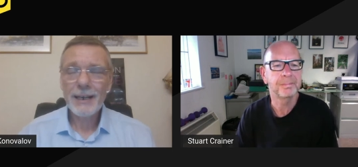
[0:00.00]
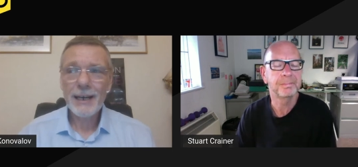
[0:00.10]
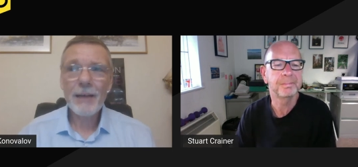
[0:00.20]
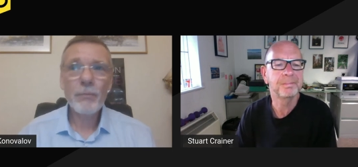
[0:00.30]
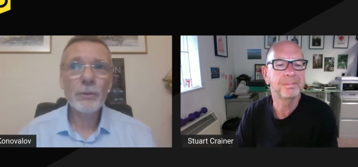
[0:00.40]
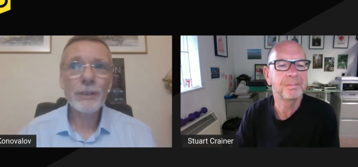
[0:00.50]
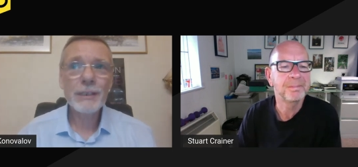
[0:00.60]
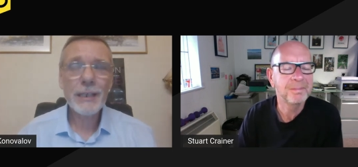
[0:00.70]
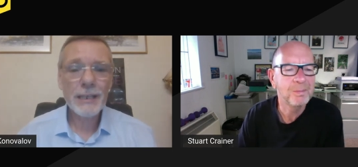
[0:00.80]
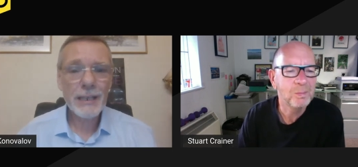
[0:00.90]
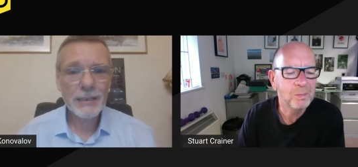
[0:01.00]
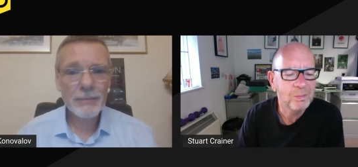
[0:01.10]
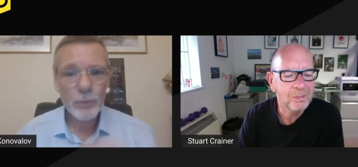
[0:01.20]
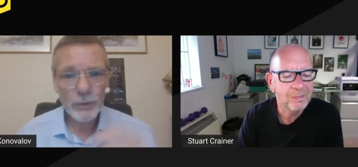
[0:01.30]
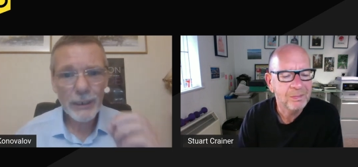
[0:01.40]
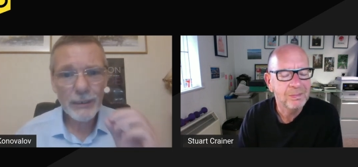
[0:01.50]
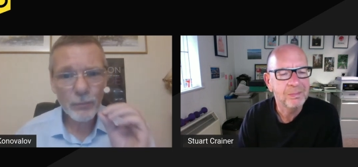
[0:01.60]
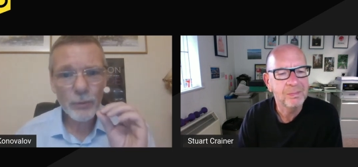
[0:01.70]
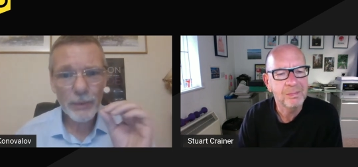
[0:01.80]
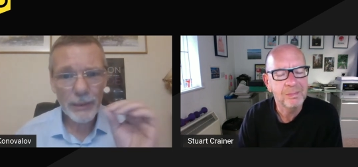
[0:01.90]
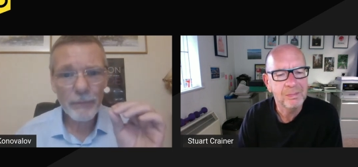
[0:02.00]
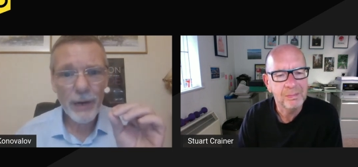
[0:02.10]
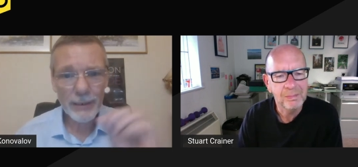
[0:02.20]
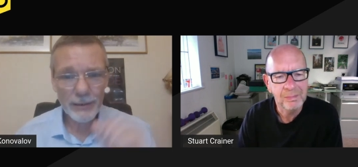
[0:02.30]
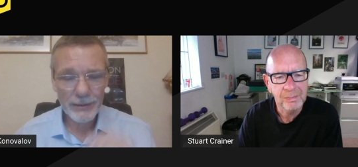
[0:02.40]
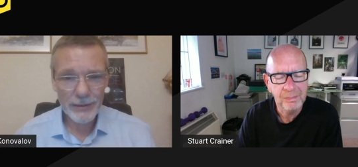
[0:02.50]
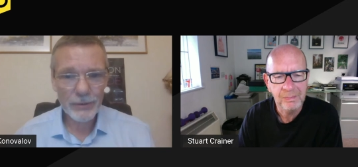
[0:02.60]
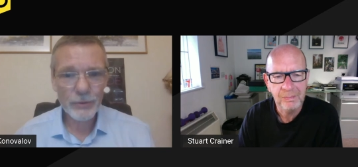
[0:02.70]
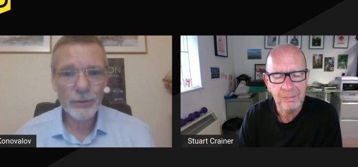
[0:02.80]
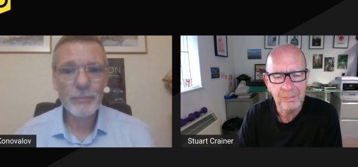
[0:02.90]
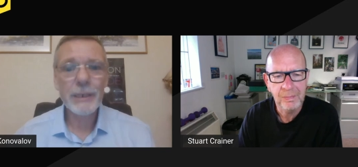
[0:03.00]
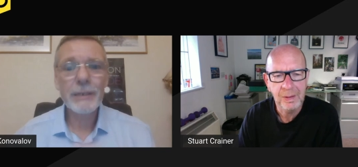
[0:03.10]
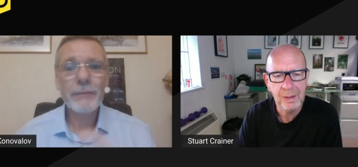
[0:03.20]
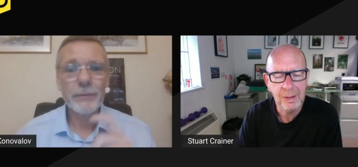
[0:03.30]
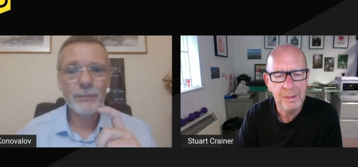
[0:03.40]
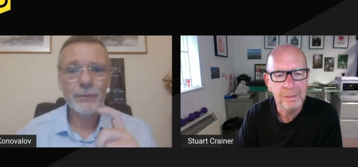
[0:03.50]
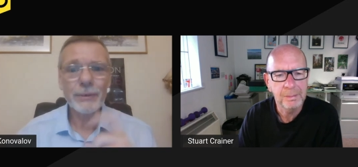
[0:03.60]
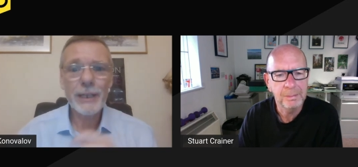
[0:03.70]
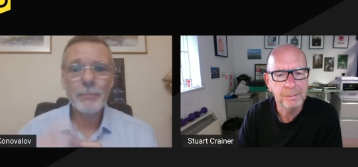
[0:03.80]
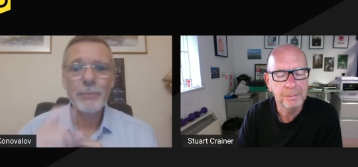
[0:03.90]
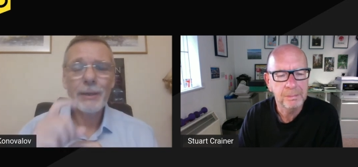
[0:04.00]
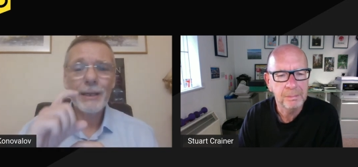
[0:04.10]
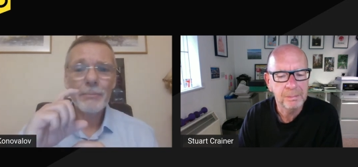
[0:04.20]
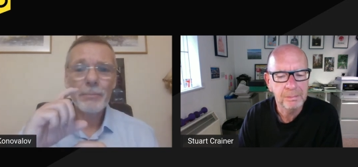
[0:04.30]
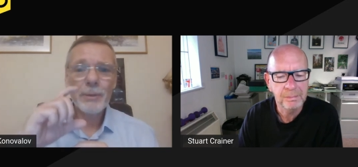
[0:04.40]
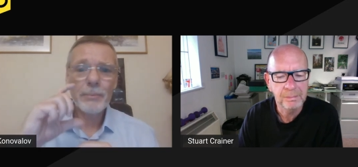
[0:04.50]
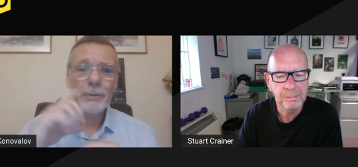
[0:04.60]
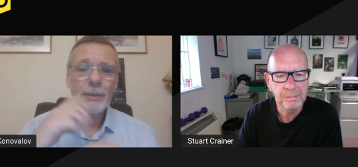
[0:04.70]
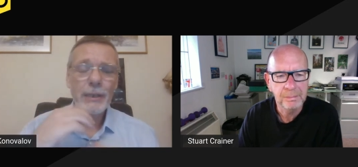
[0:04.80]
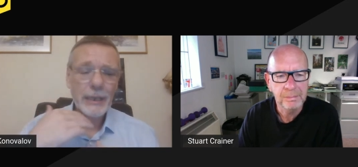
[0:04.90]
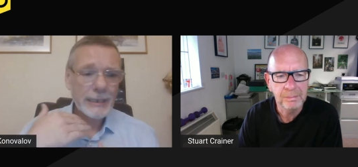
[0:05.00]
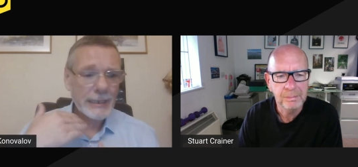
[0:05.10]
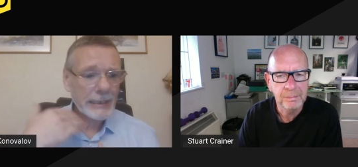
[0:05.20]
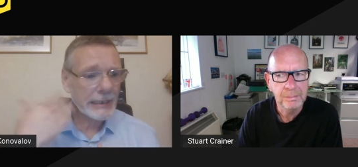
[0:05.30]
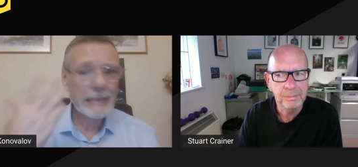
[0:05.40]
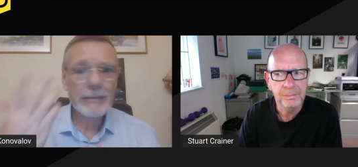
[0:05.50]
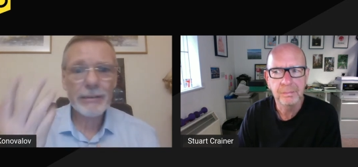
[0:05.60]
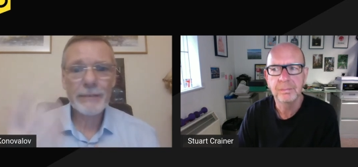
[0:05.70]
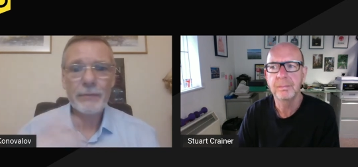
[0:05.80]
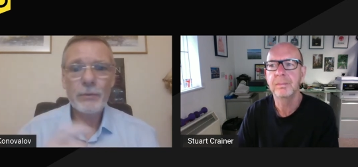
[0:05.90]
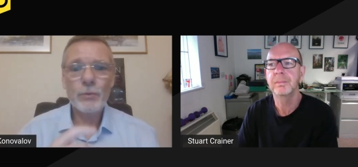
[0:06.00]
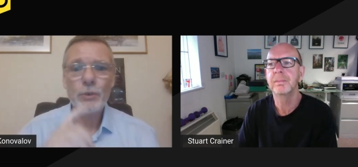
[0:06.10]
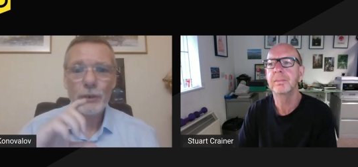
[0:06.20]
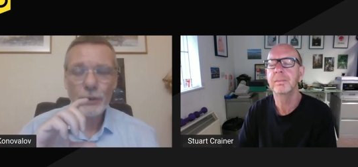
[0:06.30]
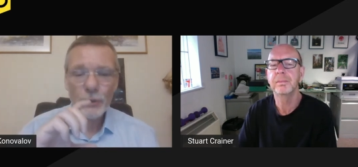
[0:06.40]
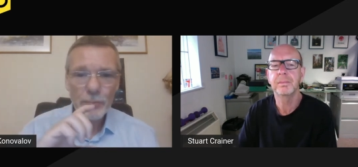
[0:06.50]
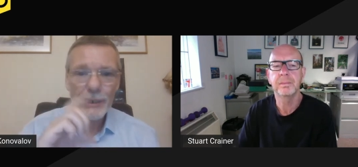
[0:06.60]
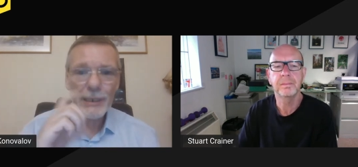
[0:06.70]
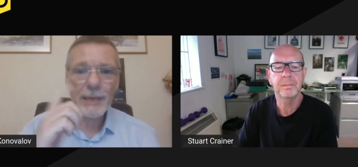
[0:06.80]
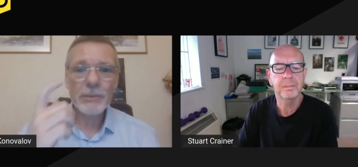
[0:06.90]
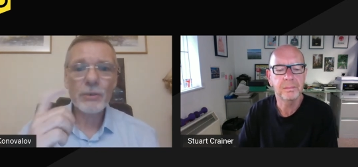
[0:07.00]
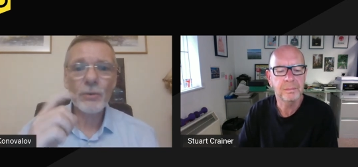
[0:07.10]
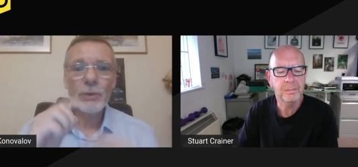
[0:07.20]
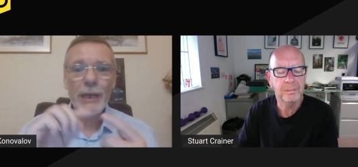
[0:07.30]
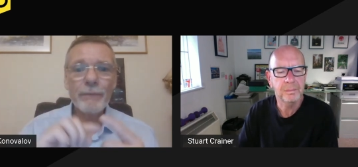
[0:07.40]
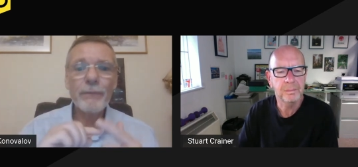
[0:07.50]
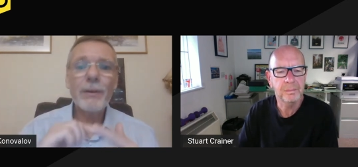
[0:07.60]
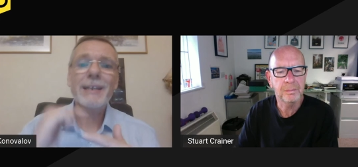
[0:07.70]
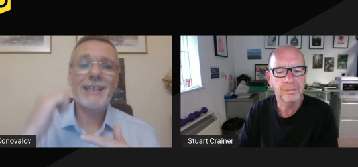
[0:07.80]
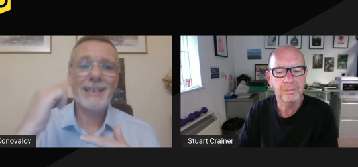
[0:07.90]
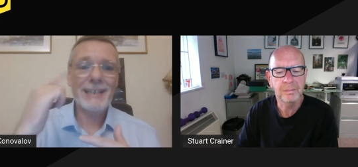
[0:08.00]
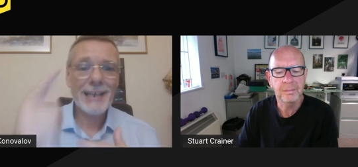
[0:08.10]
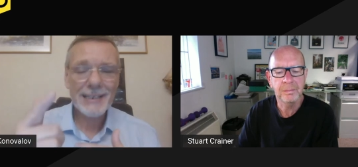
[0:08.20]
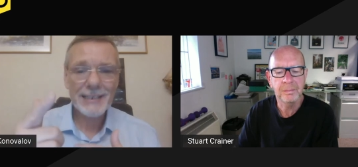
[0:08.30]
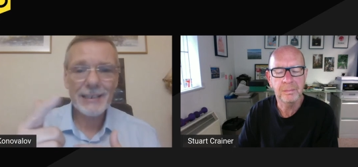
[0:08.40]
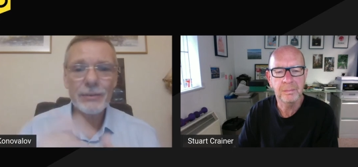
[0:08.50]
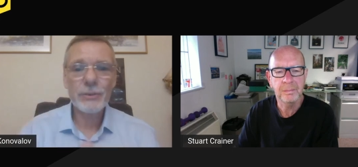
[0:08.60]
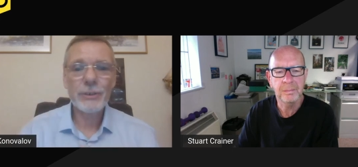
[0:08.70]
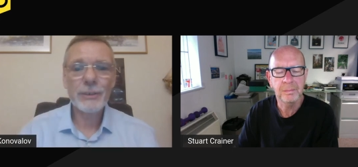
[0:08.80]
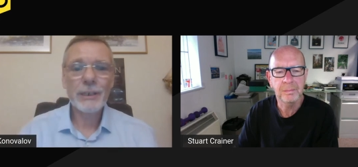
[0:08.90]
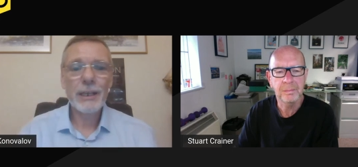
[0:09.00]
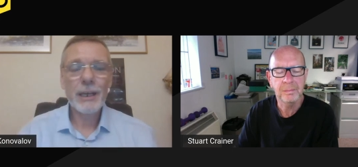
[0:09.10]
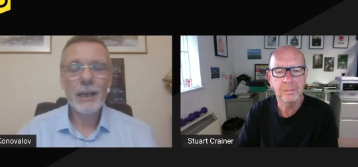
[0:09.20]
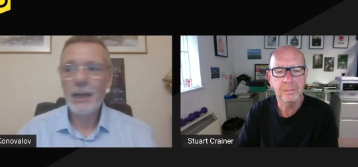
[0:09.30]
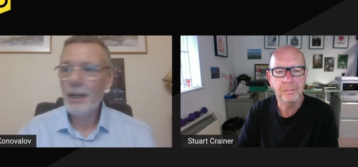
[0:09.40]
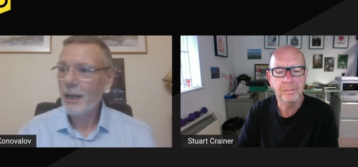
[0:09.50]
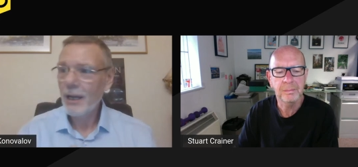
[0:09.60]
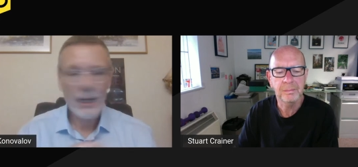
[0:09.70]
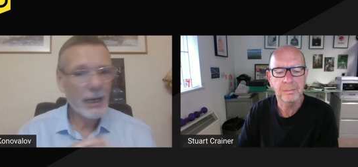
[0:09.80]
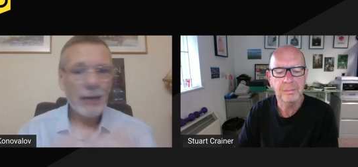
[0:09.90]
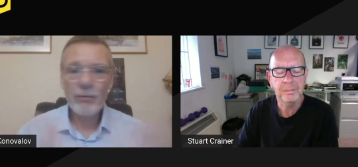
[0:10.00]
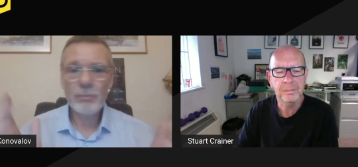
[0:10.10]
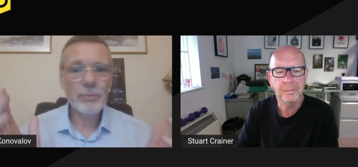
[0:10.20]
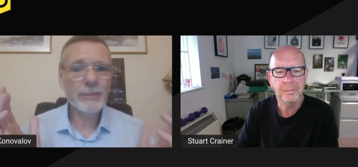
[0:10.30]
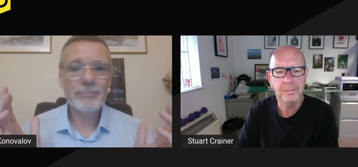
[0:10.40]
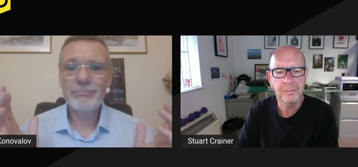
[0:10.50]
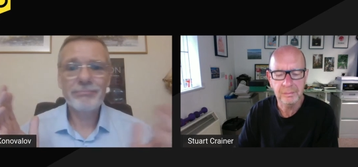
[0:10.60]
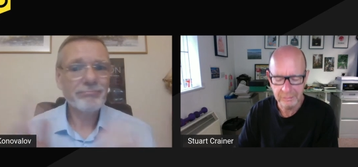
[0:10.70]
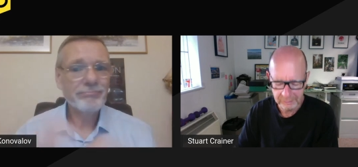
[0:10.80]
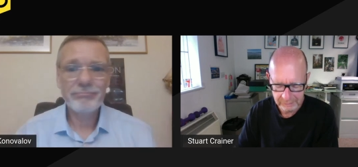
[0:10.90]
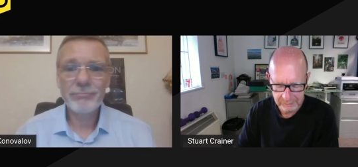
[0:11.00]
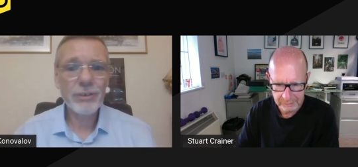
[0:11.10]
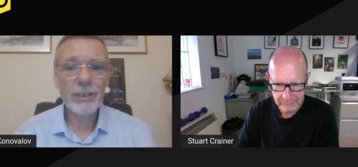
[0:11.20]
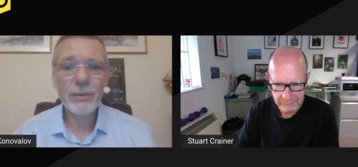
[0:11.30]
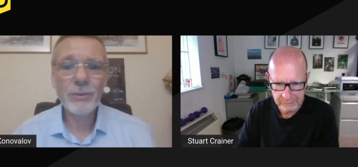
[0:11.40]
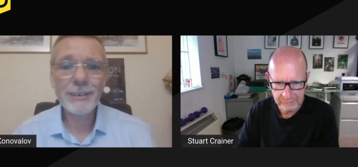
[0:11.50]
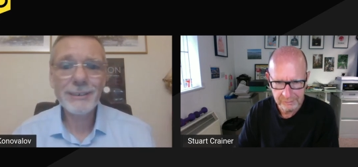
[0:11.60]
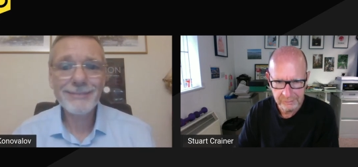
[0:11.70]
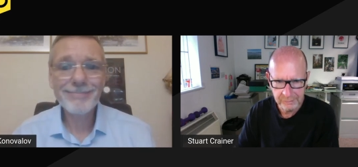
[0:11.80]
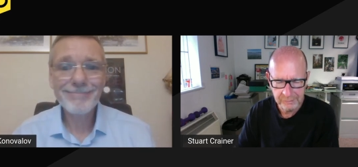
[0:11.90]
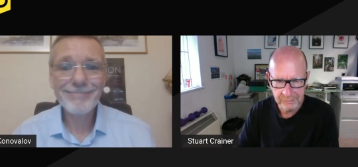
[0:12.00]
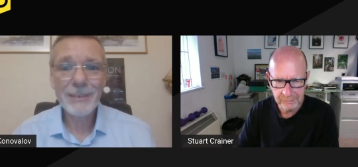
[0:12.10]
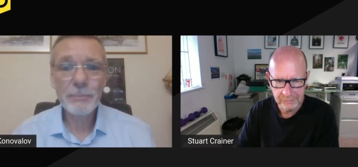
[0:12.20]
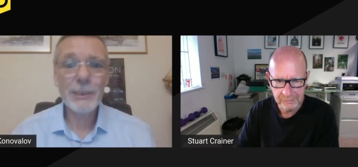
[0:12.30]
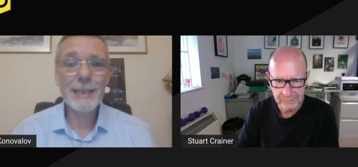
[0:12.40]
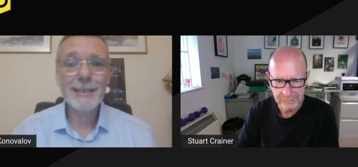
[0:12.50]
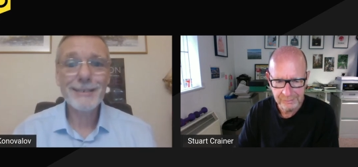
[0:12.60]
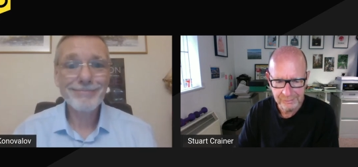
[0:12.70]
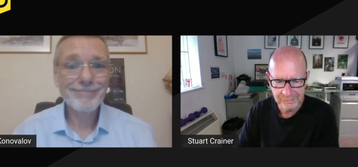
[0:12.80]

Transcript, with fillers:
Speaker 1: I wouldn't say that would it would be the final solution, but if it would help people in the nearest future to become stronger and find the next solution, I will be really honored and blessed.